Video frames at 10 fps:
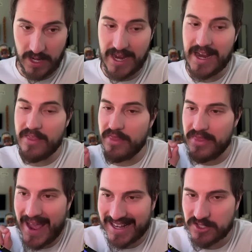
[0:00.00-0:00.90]

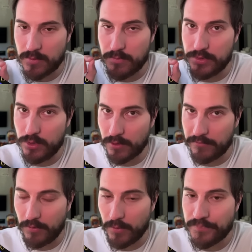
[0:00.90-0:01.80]
And that's
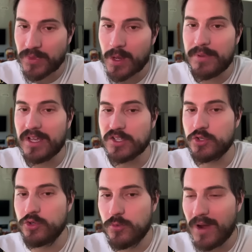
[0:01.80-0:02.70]
beautiful,
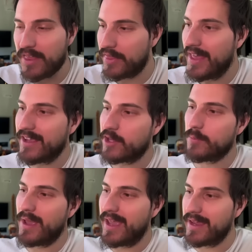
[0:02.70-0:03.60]
because you might think you're
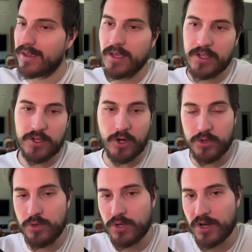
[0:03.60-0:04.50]
paying, you know,
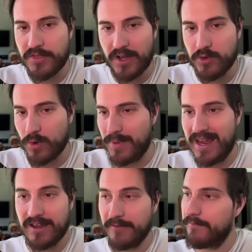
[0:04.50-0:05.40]
you could have thought you were
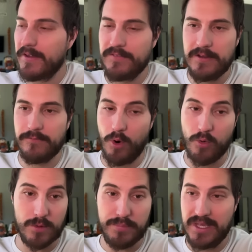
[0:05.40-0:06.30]
paying a 50
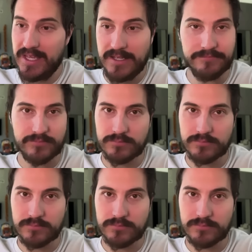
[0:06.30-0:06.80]
forward PE